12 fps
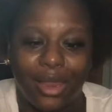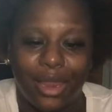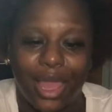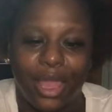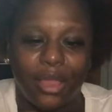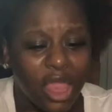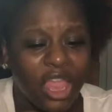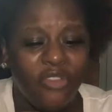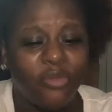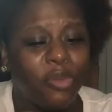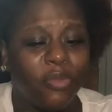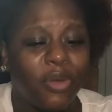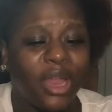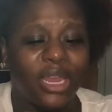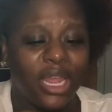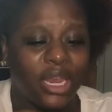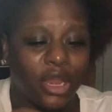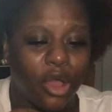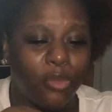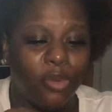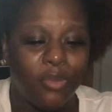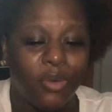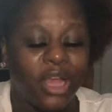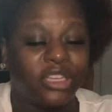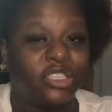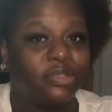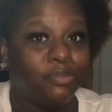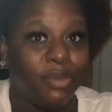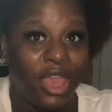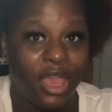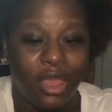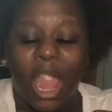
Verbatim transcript: Like even people I didn't know, people I just met.